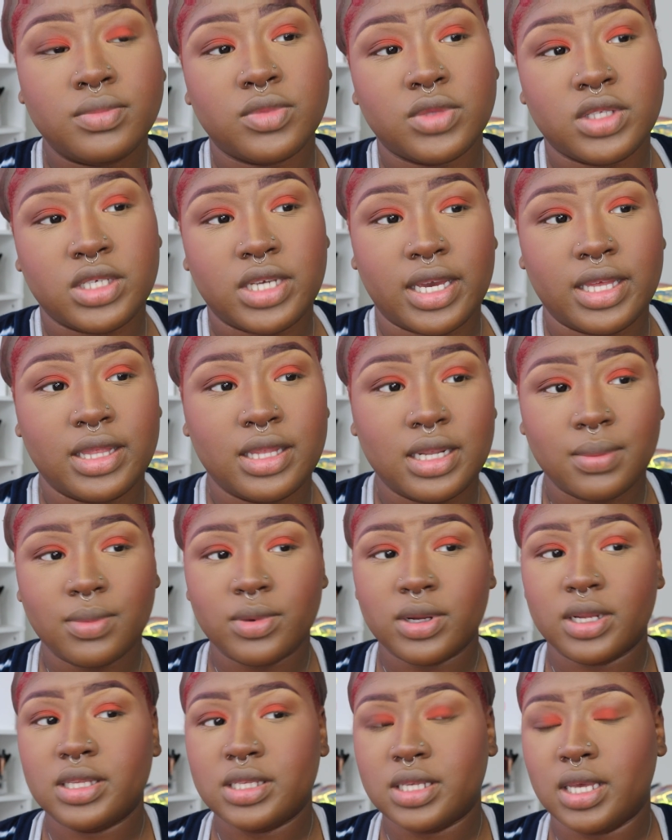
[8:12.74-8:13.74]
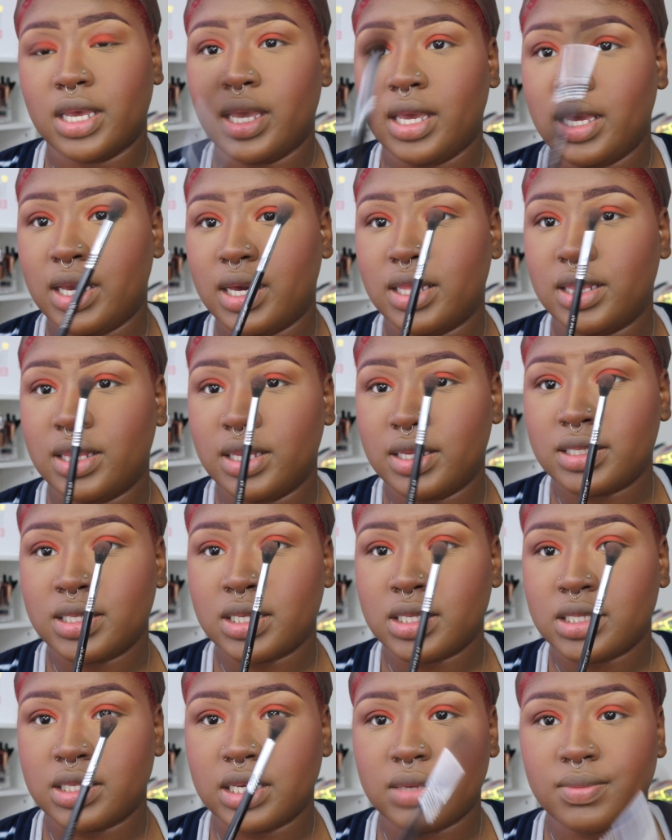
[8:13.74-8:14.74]
Okay, then I'm gonna take this
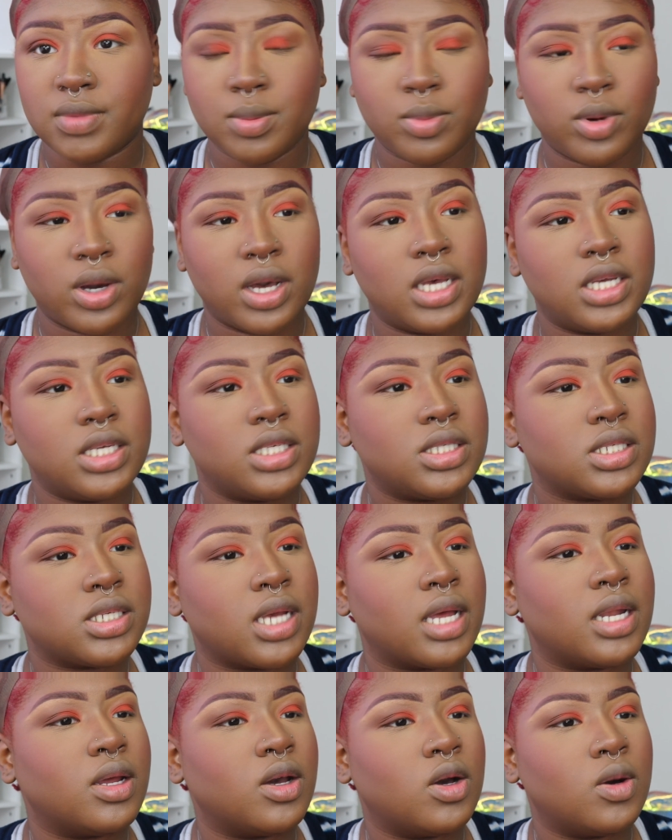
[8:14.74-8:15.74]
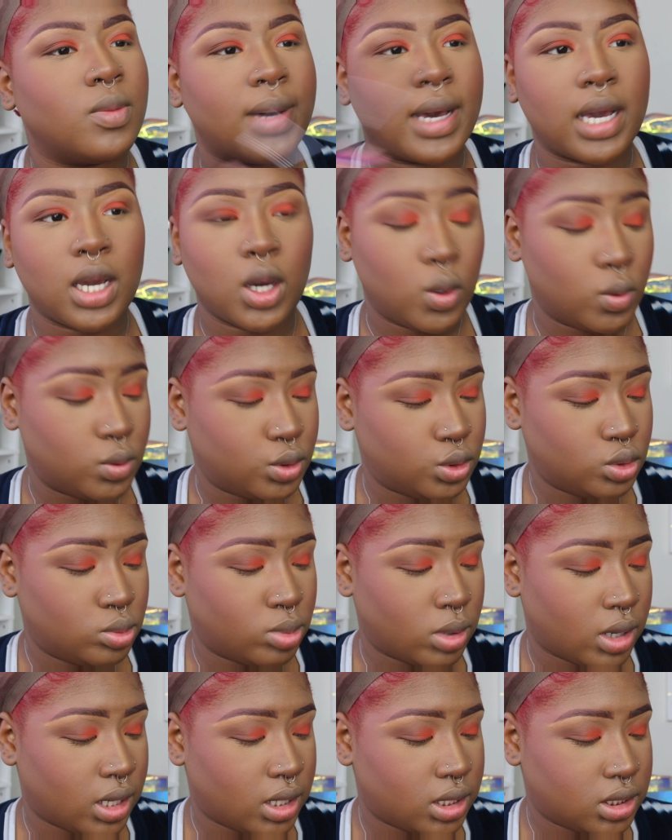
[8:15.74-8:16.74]
Sigma brush, I know my go-to
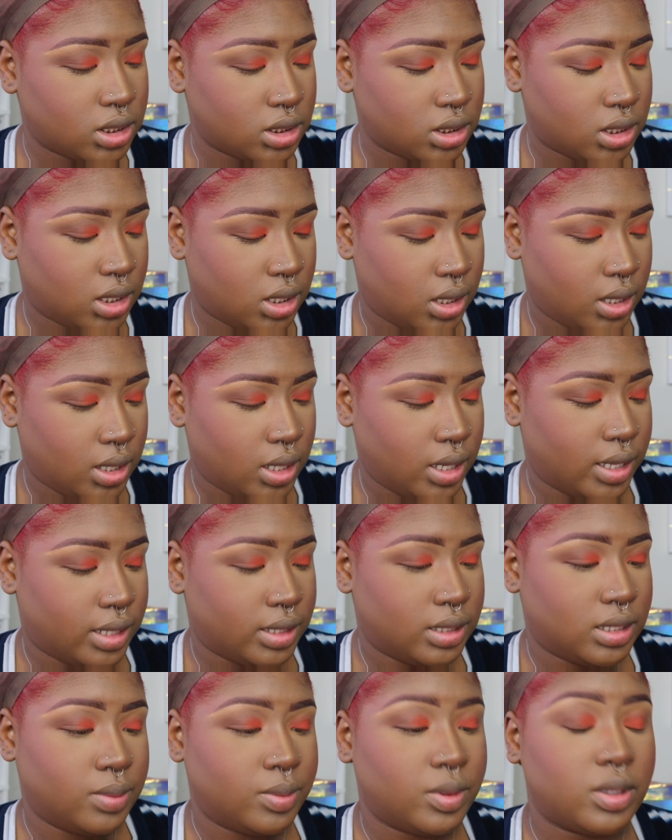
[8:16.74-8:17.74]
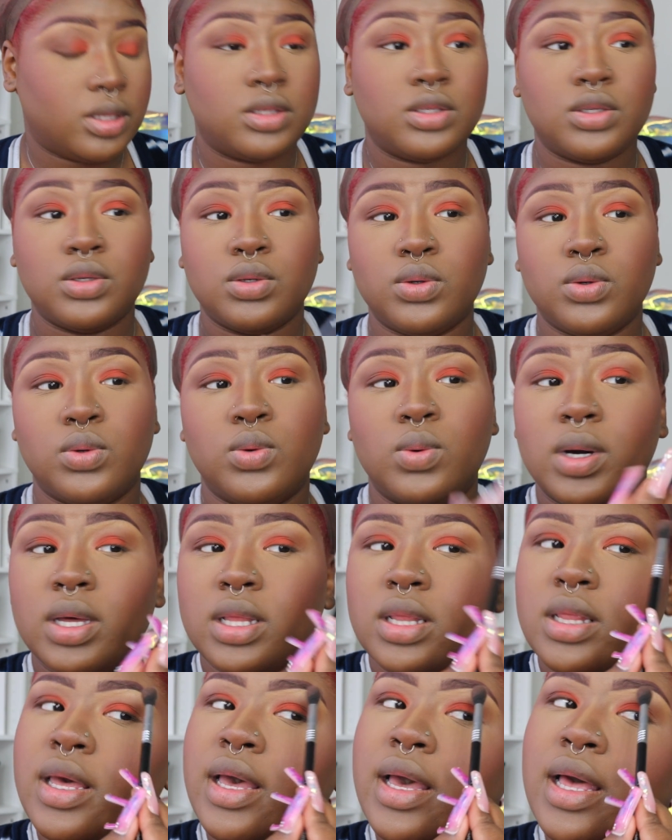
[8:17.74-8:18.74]
brush, and dip into
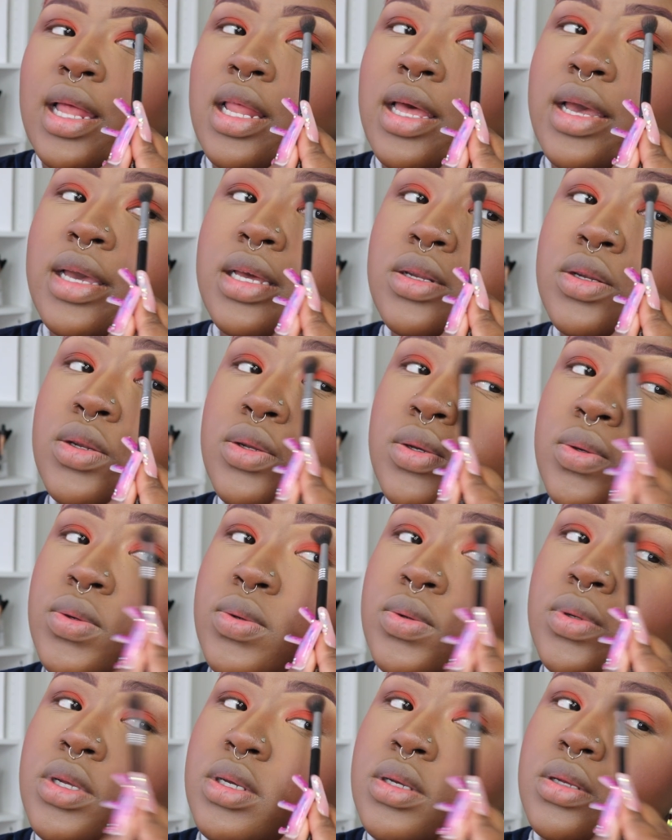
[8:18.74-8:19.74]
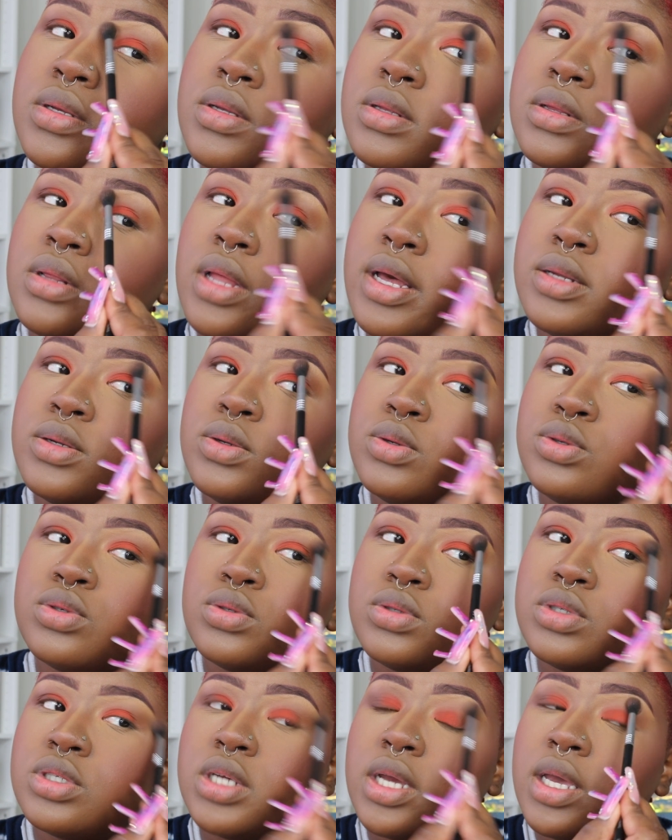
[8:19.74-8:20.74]
that like nude, like
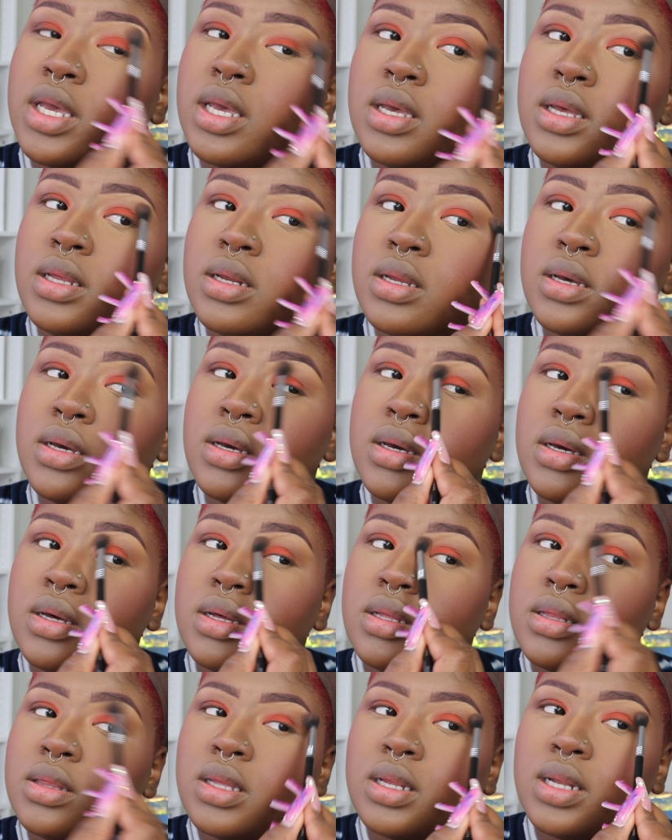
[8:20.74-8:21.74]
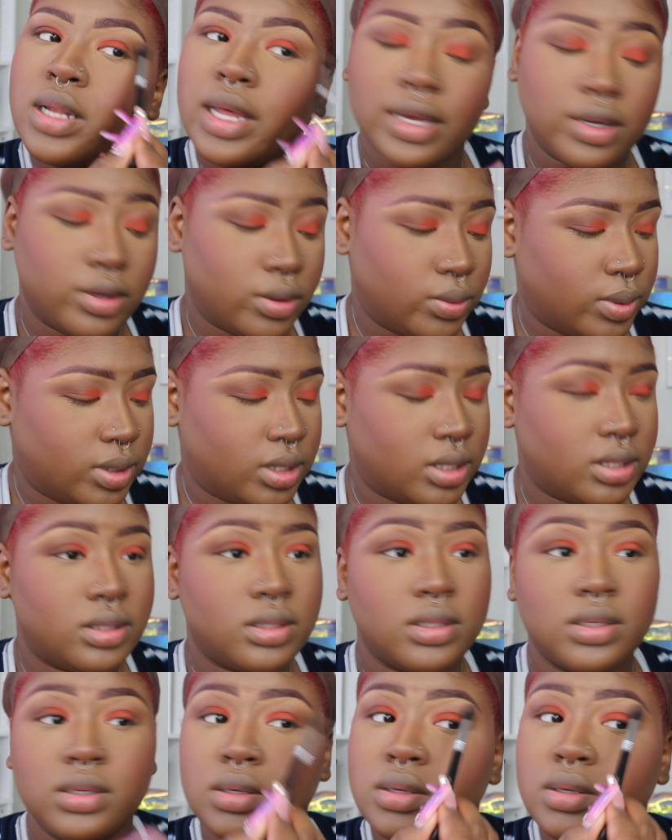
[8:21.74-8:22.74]
neutral shade, the lighter one,